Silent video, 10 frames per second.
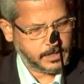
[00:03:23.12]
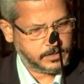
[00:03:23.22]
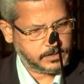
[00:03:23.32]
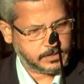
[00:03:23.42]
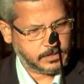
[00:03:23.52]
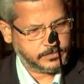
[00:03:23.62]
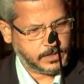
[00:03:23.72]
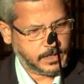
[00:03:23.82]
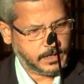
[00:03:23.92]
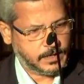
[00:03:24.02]
edges of
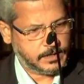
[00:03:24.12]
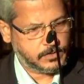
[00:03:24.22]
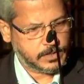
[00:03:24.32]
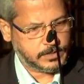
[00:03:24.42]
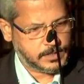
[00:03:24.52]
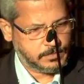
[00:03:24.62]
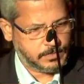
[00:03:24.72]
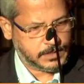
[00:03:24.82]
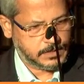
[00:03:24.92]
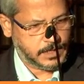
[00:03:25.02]
the LAD. You can see a
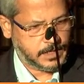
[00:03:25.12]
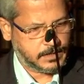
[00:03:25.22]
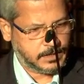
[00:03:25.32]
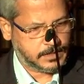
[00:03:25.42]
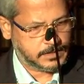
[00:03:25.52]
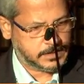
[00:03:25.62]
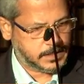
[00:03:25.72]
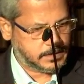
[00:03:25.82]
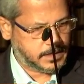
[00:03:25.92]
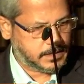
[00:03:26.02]
multi-layer
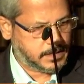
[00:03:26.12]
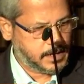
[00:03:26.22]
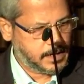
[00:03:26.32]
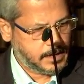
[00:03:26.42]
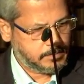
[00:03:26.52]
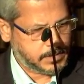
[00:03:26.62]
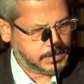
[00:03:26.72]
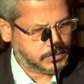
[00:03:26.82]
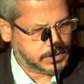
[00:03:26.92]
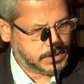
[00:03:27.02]
stent there. By
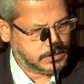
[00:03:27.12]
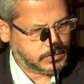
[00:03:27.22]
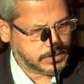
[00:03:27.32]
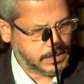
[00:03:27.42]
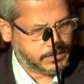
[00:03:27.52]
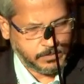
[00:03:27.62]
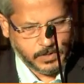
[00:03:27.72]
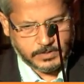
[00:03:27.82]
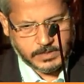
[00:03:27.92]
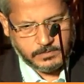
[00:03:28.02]
the OCT, it was
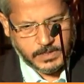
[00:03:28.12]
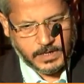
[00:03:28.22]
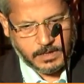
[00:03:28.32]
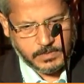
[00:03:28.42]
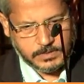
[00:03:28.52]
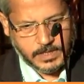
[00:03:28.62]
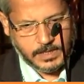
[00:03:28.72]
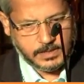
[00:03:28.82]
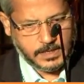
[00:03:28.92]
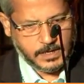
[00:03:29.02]
7.7, and
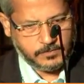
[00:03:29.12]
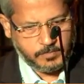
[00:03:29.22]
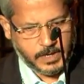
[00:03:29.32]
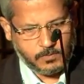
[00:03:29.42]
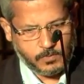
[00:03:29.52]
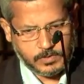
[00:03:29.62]
MSA in the left main